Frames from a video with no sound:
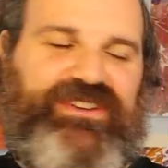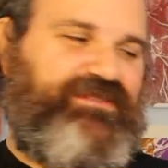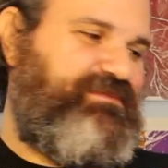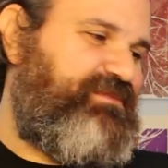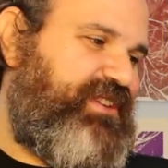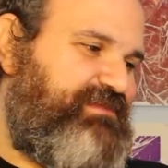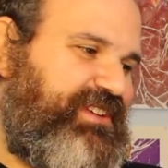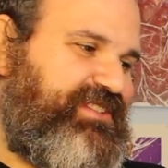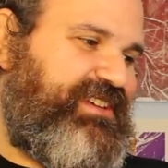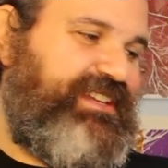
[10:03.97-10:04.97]
tone. Pardon
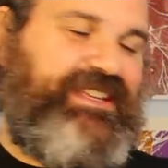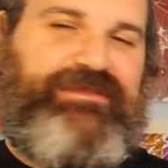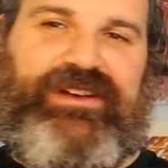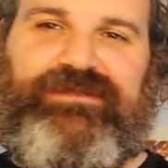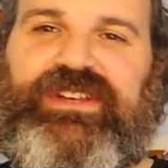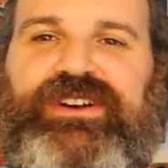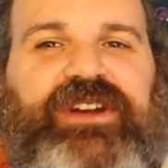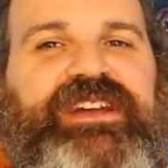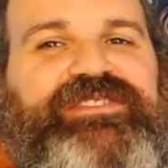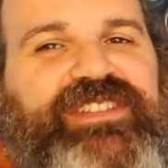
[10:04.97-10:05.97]
me, I just got an email.
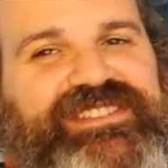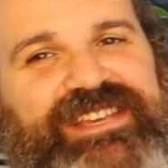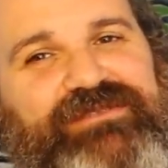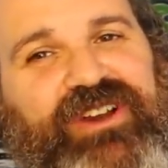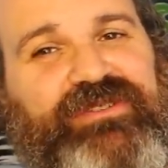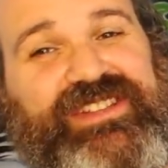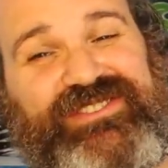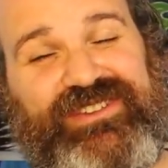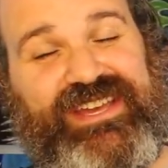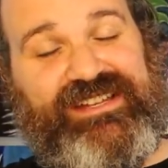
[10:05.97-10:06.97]
All right, so let's keep going.
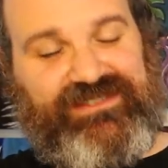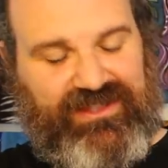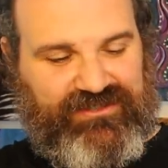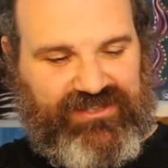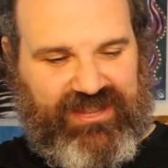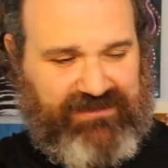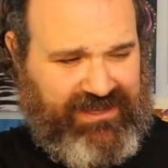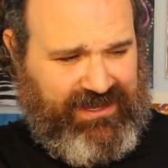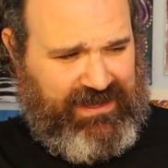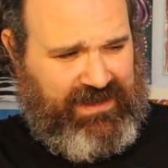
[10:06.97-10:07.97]
Let's look at another shape.
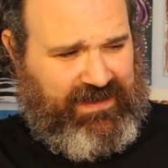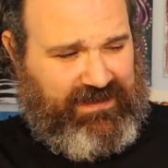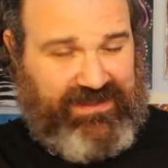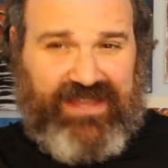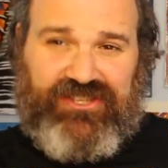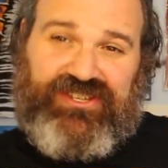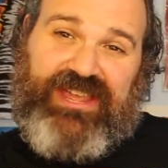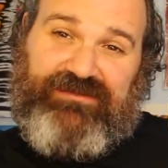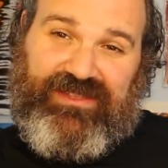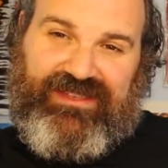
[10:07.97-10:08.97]
The next
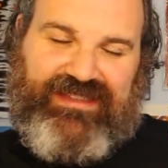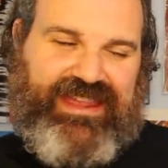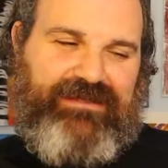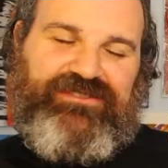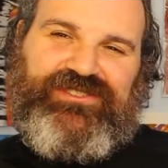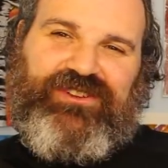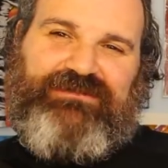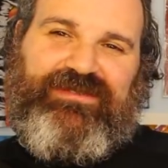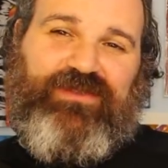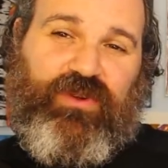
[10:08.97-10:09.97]
shape, and again, I'm just
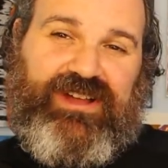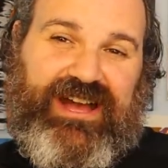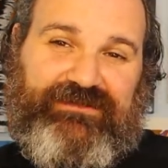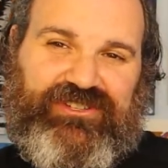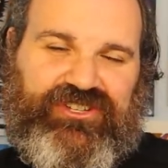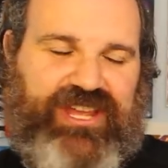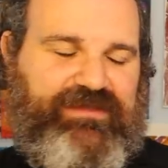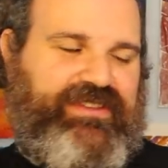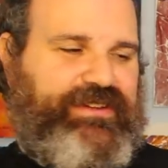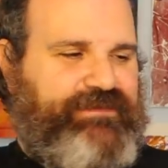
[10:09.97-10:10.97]
talking about four common
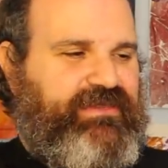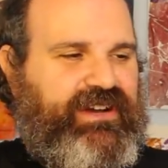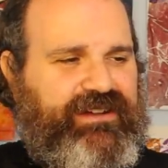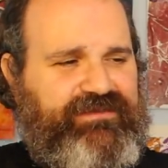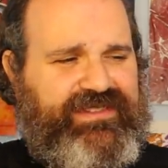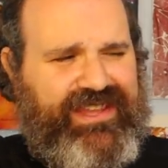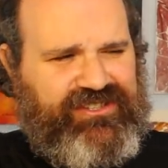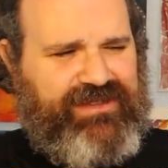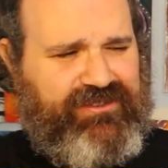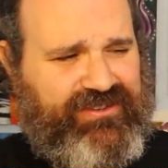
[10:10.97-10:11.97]
shapes here. Um, the
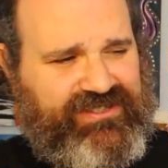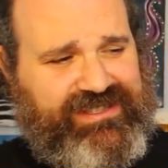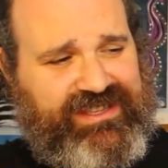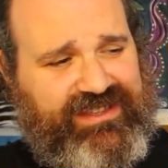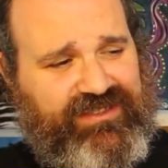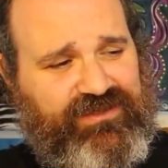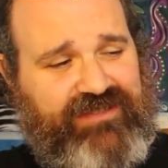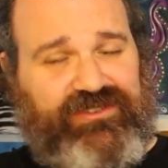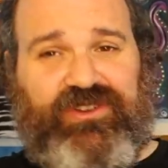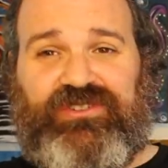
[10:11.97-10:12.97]
next shape you're going to see is where you
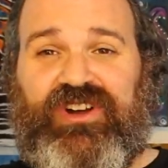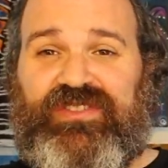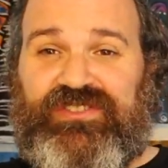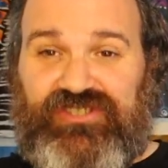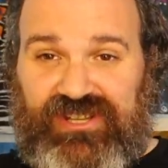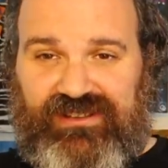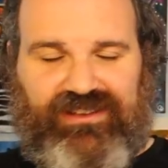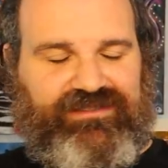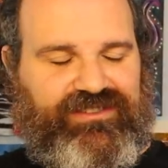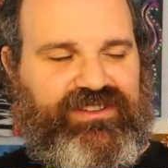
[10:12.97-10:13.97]
have a note on the G,
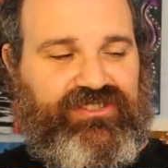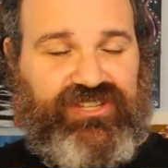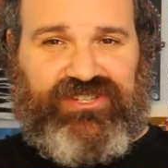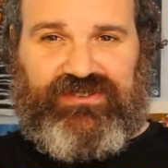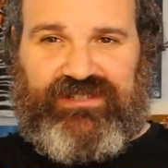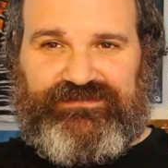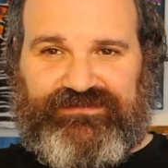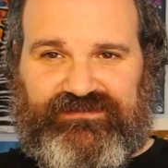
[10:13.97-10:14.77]
uh, sorry, the G string